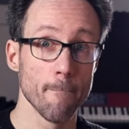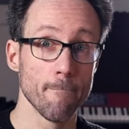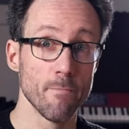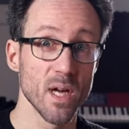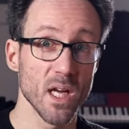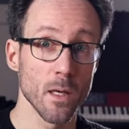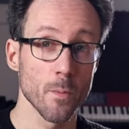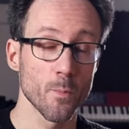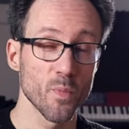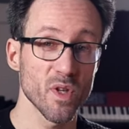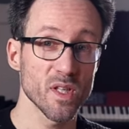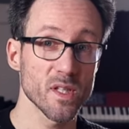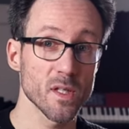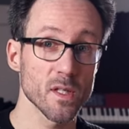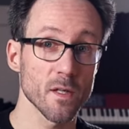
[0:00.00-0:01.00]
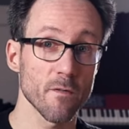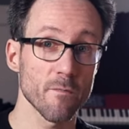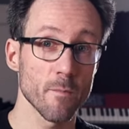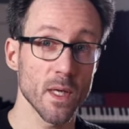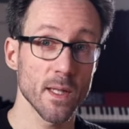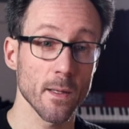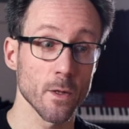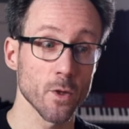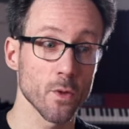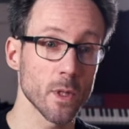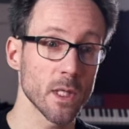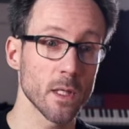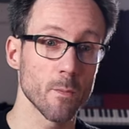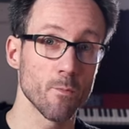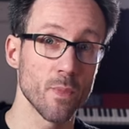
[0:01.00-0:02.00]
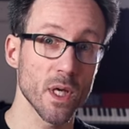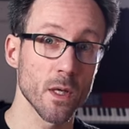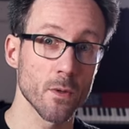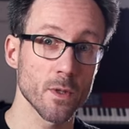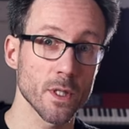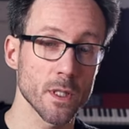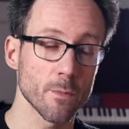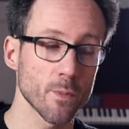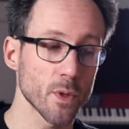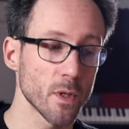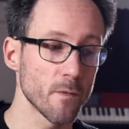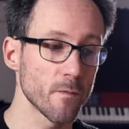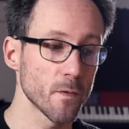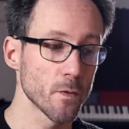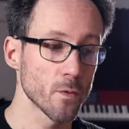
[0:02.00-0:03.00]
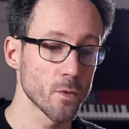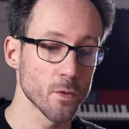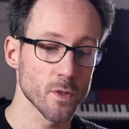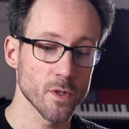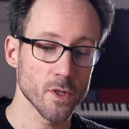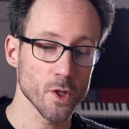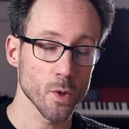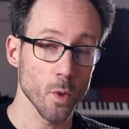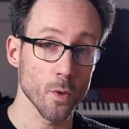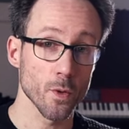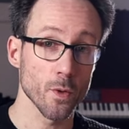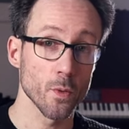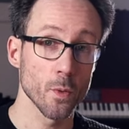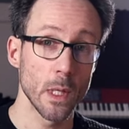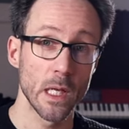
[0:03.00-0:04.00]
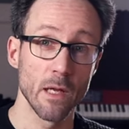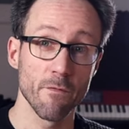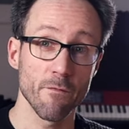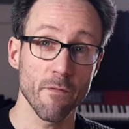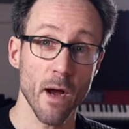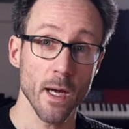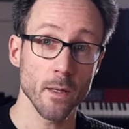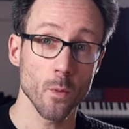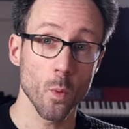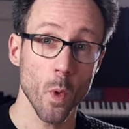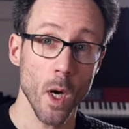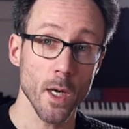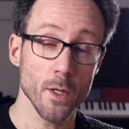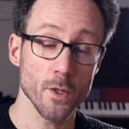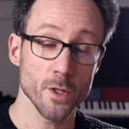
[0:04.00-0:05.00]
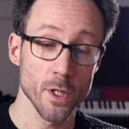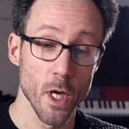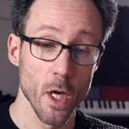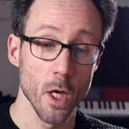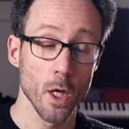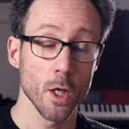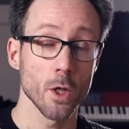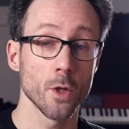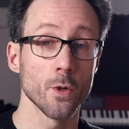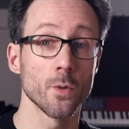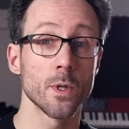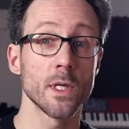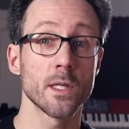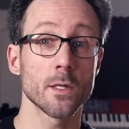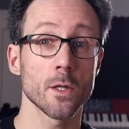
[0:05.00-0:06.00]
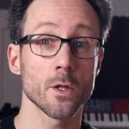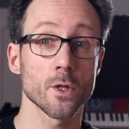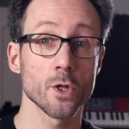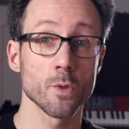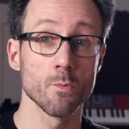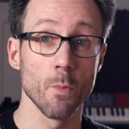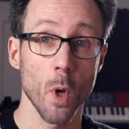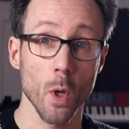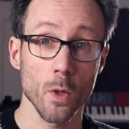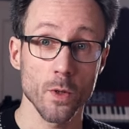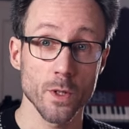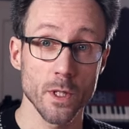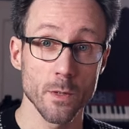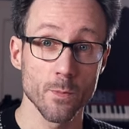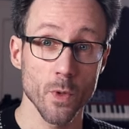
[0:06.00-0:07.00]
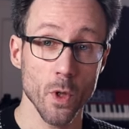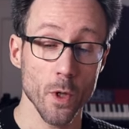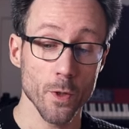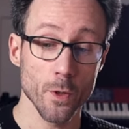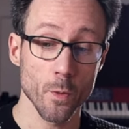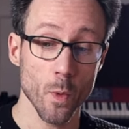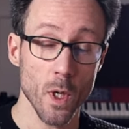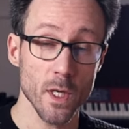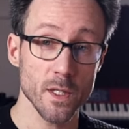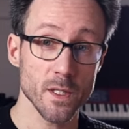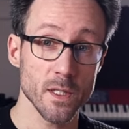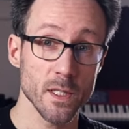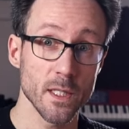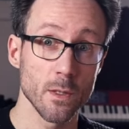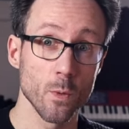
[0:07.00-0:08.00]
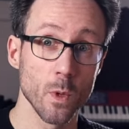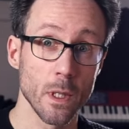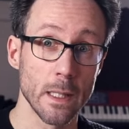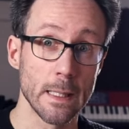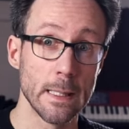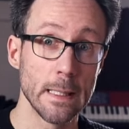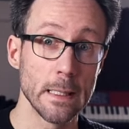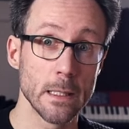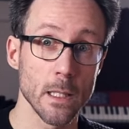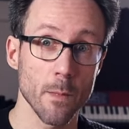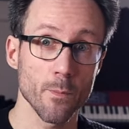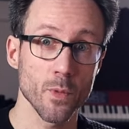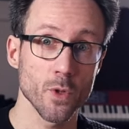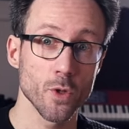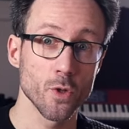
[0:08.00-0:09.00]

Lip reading: bigger pieces of metal, you need a bigger tip. If you solder really fine wires, you need a smaller tip, otherwise it will heat up